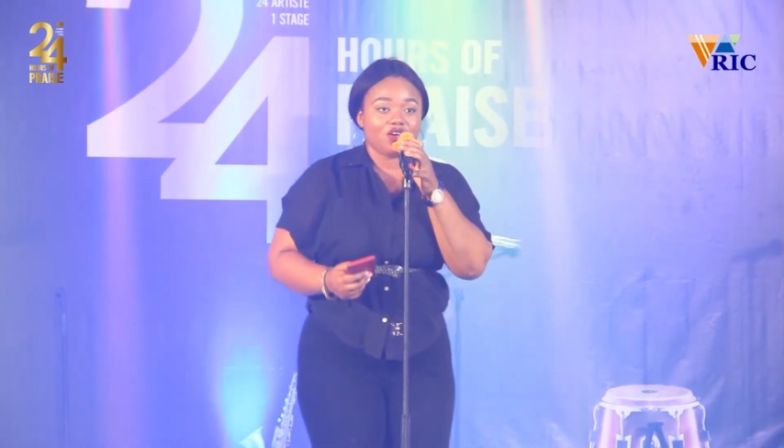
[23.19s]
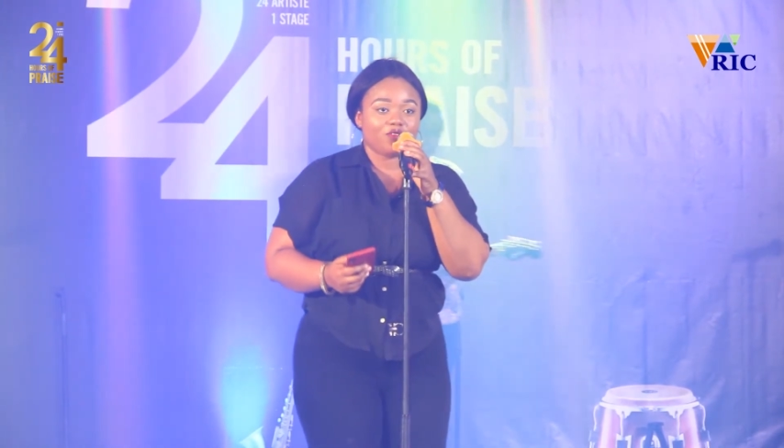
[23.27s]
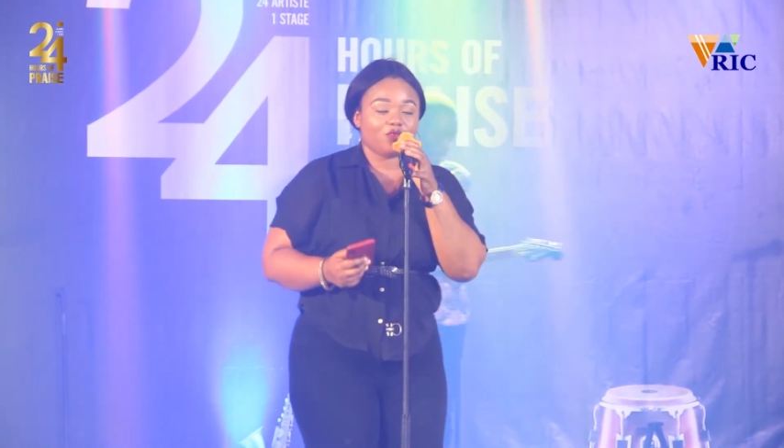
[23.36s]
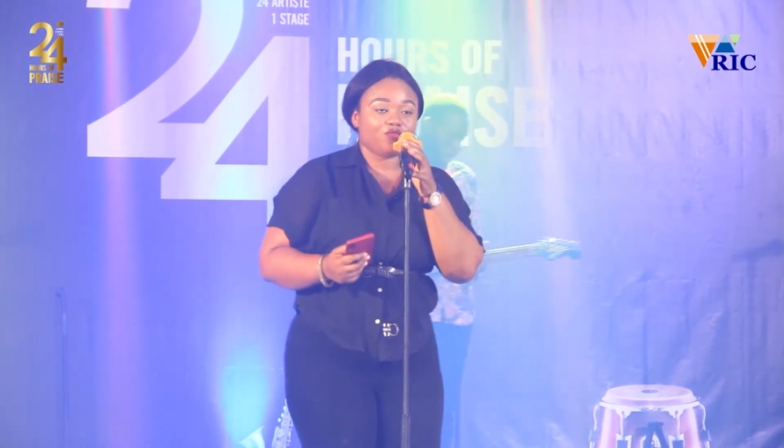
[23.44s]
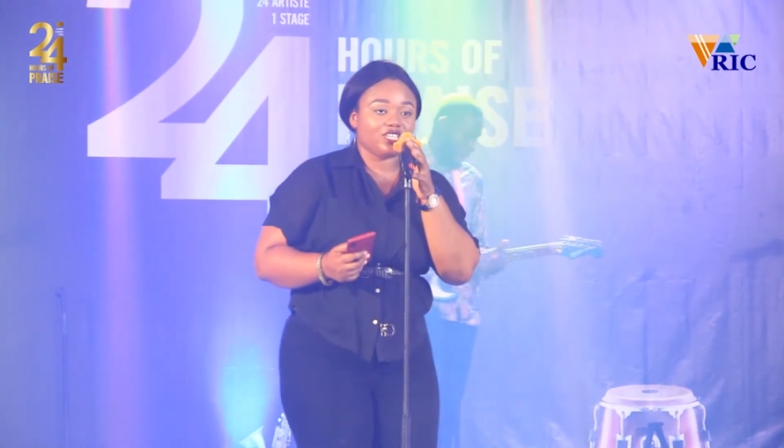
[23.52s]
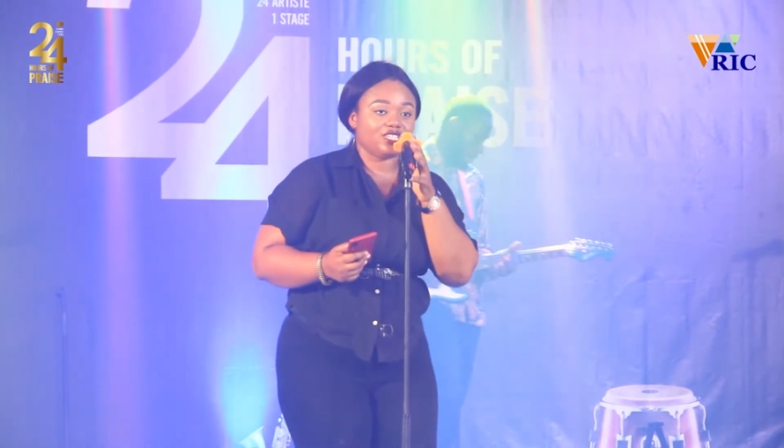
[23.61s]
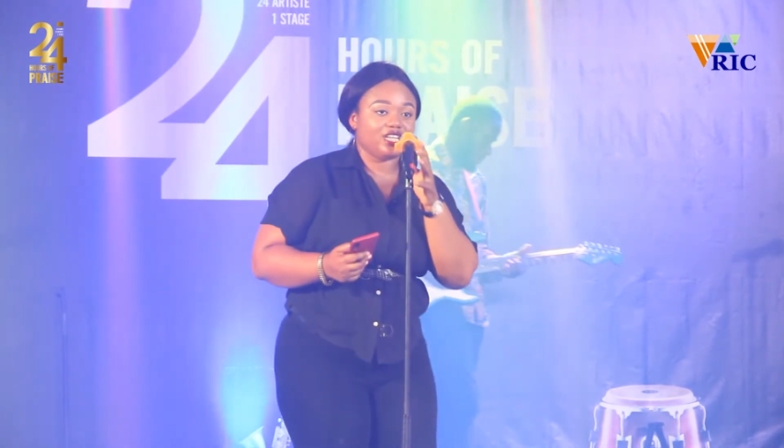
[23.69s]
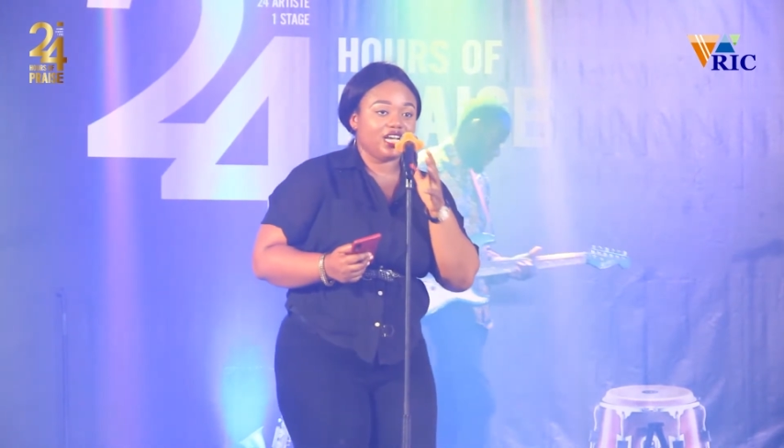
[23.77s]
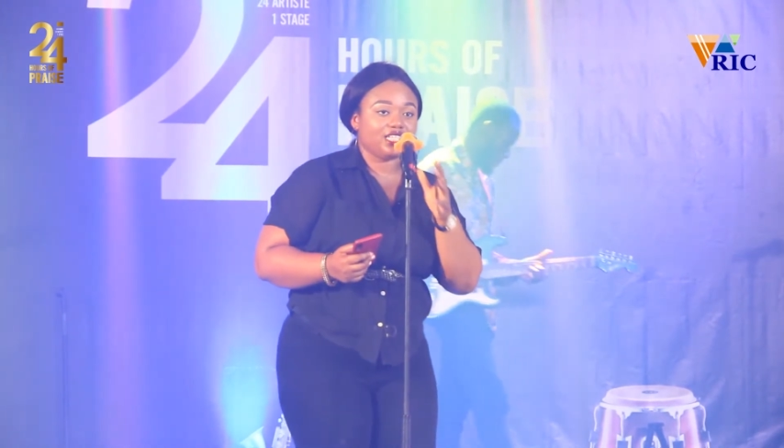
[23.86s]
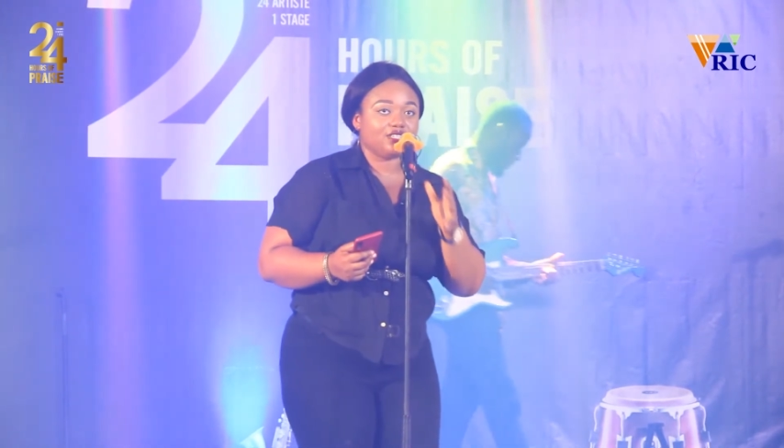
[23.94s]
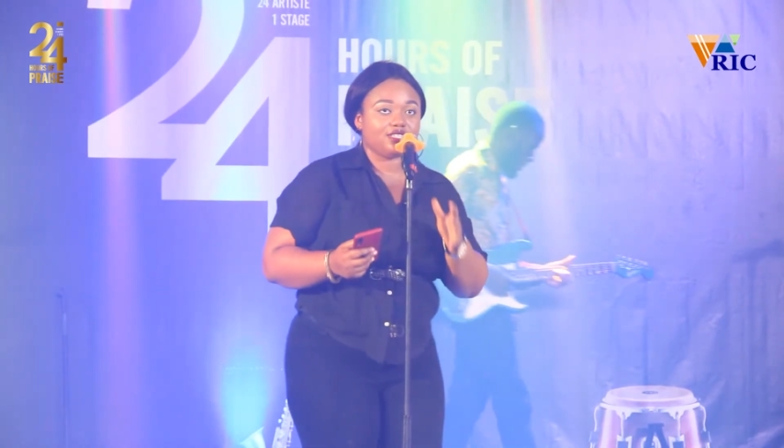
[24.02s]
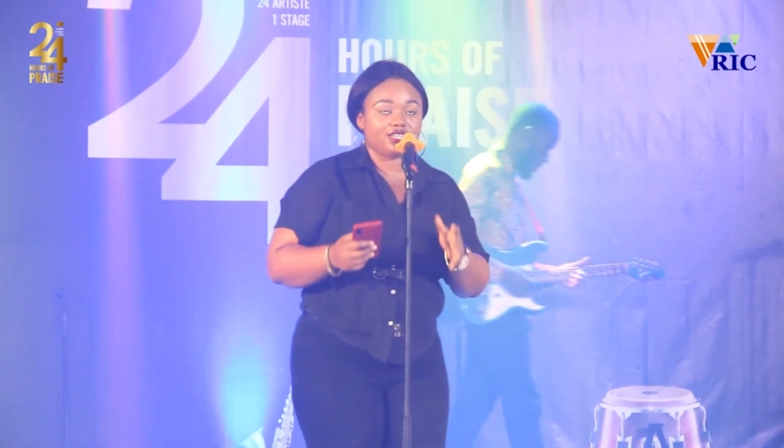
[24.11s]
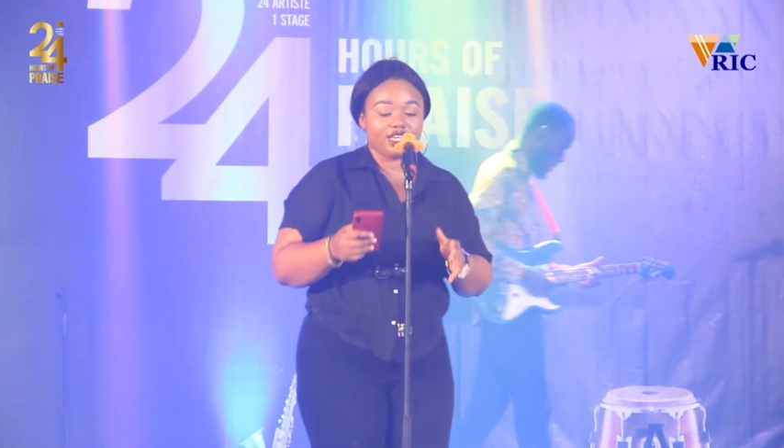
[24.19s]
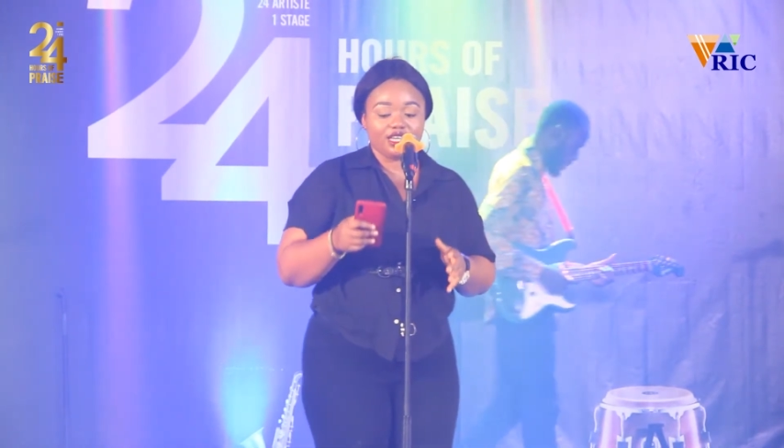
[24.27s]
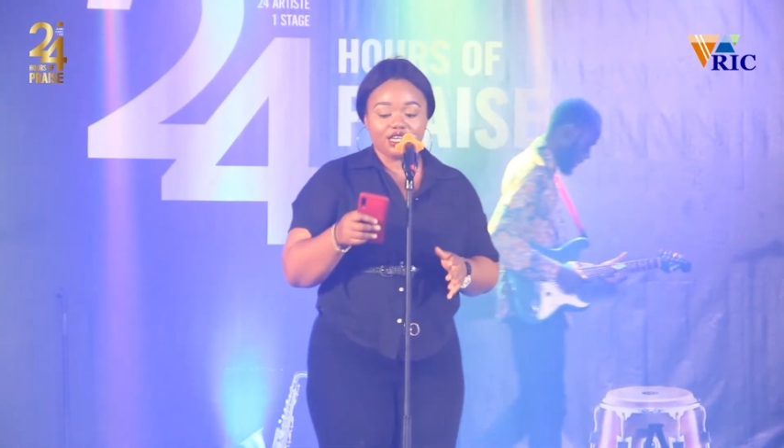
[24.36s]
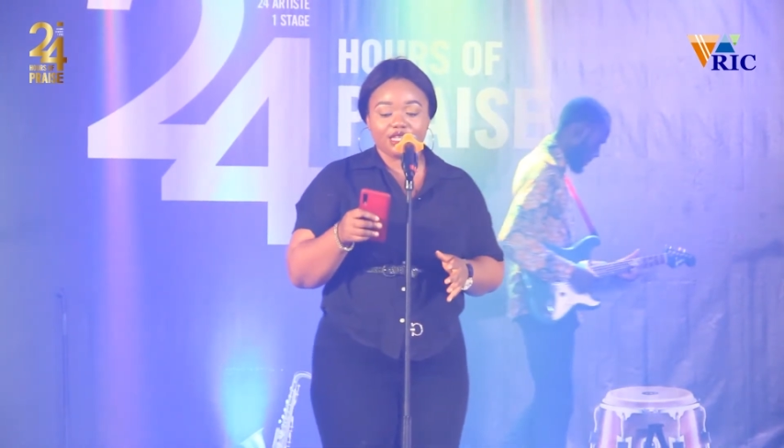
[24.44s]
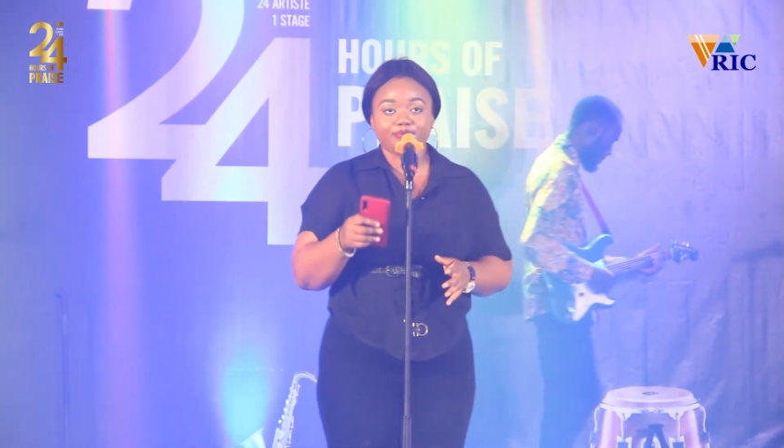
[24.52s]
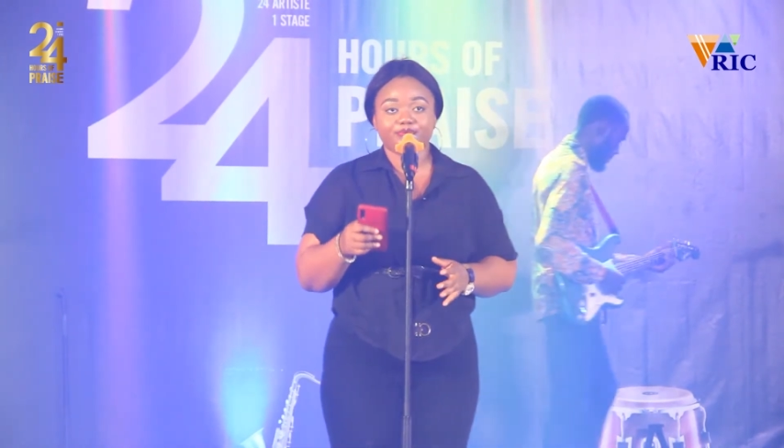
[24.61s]
from verse 9 to
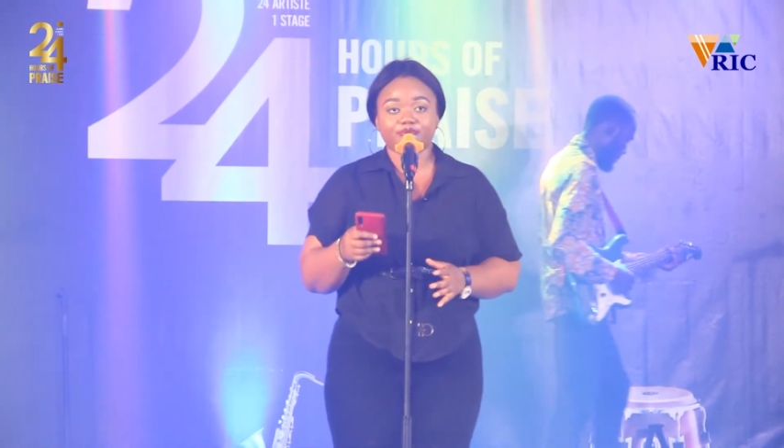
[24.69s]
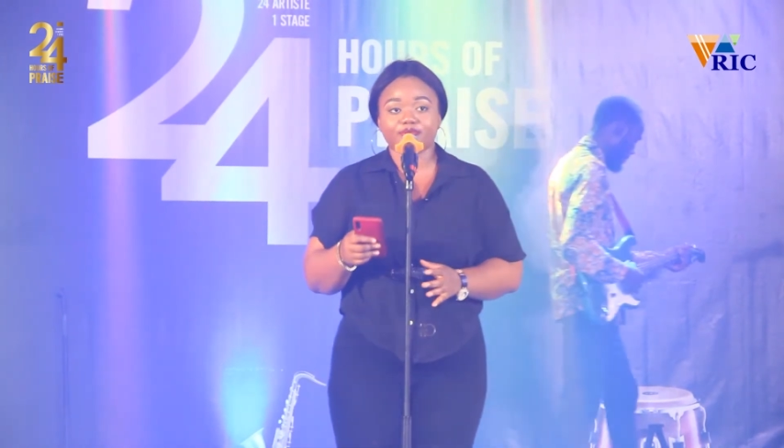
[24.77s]
10.